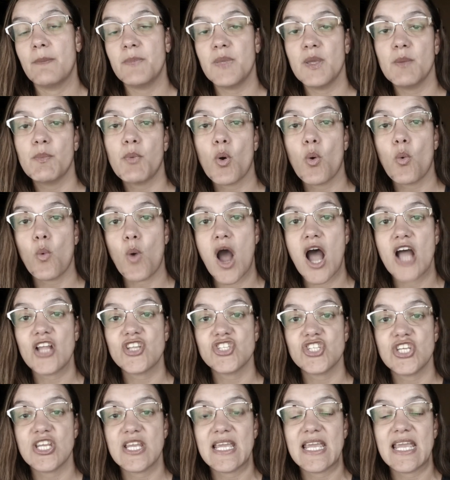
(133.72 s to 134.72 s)
people
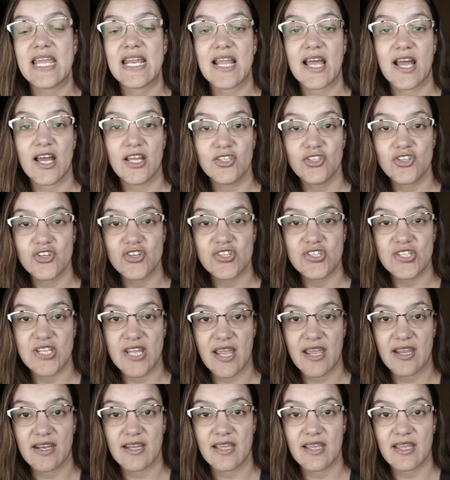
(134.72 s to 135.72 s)
watching can
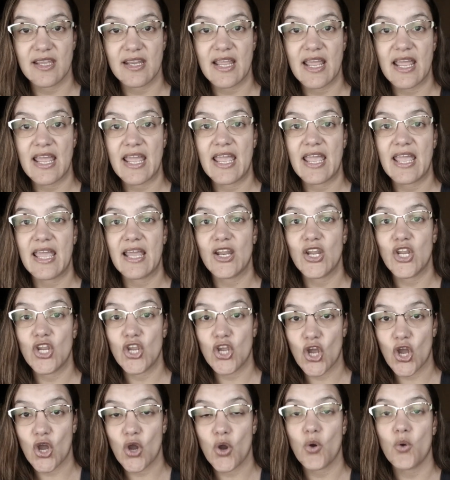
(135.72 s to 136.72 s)
understand it and
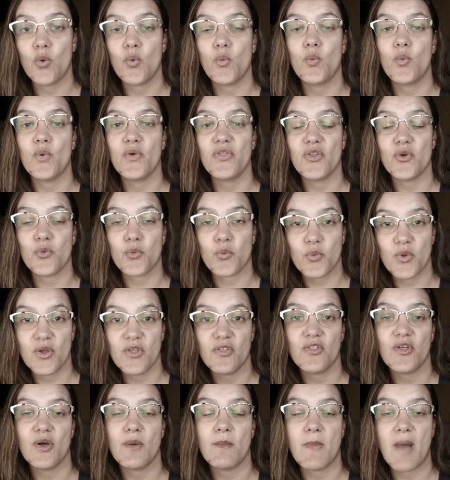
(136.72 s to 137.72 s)
go with the
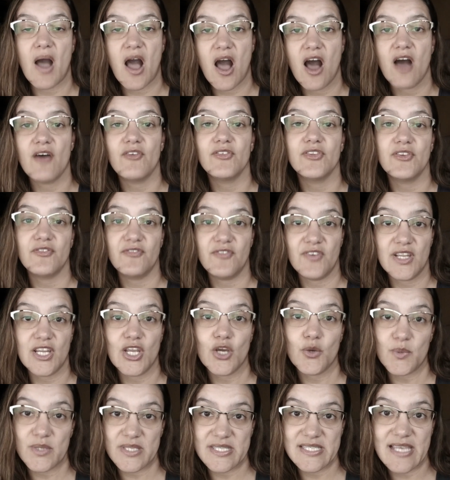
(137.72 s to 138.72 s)
rhythm of the
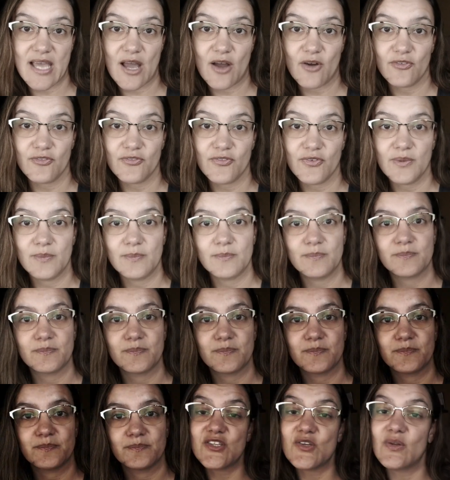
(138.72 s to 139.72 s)
video itself.
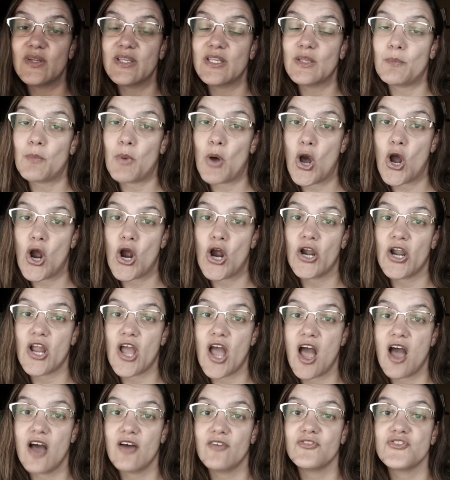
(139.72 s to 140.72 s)
And that's only the
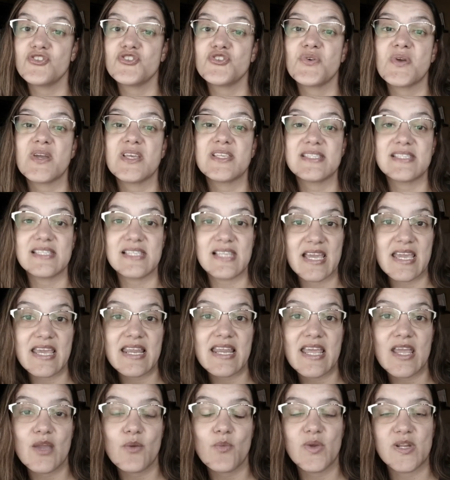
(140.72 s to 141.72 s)
part of
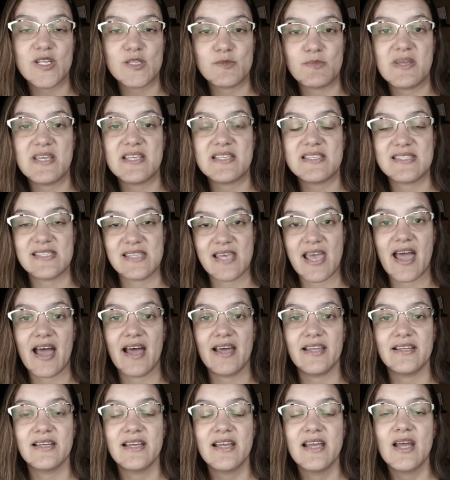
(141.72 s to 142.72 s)
translating what is being
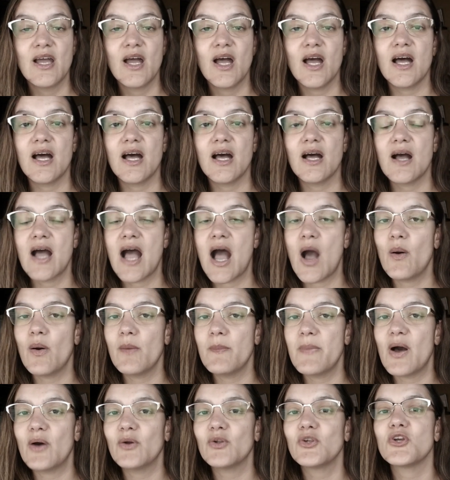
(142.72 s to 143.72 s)
said. How
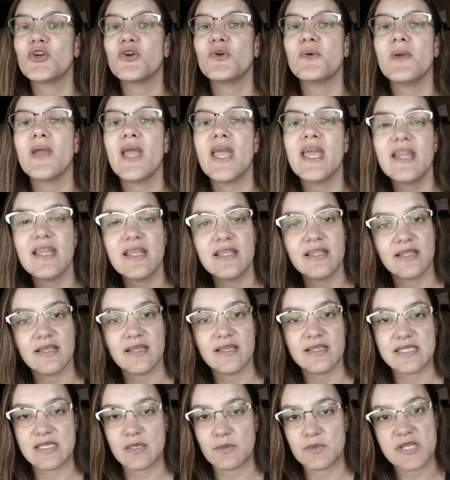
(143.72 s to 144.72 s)
about creating
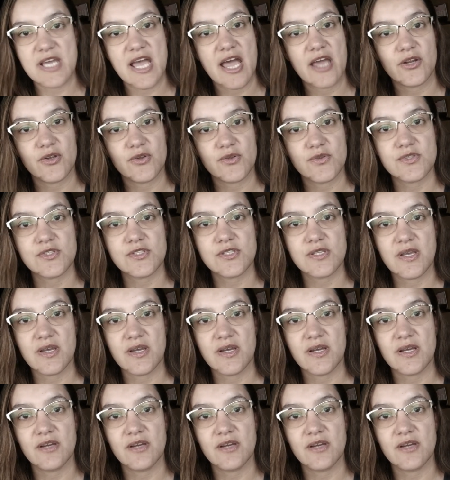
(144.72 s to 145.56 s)
the subtitles